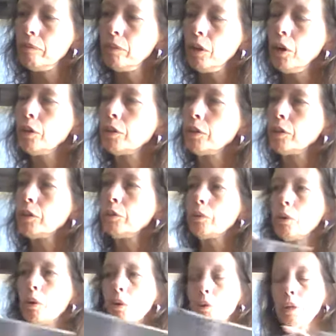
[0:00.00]
Hard to do
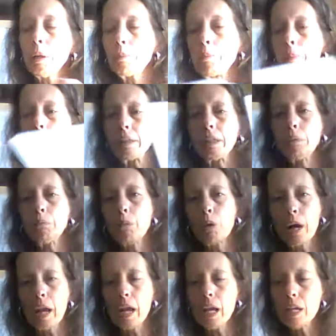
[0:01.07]
and hold up. I need more
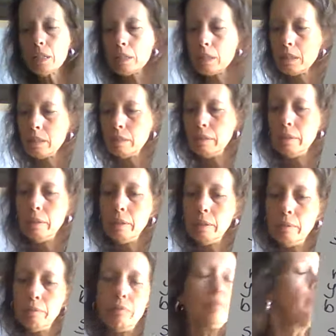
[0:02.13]
hands.
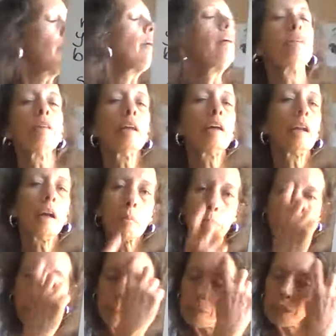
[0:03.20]
And then our
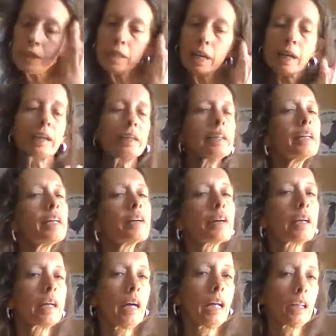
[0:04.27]
secondary
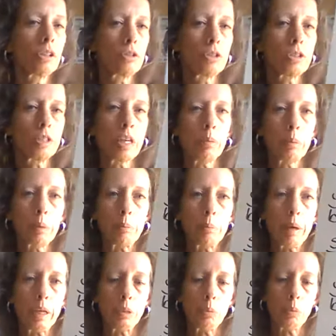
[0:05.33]
colors that we
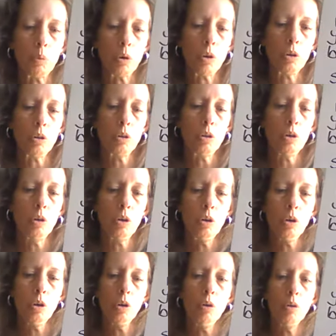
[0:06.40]
made were
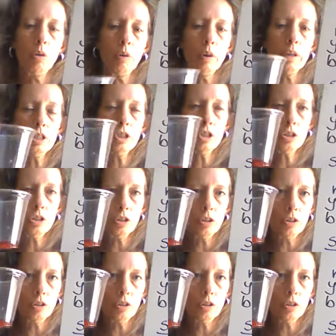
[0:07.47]
orange,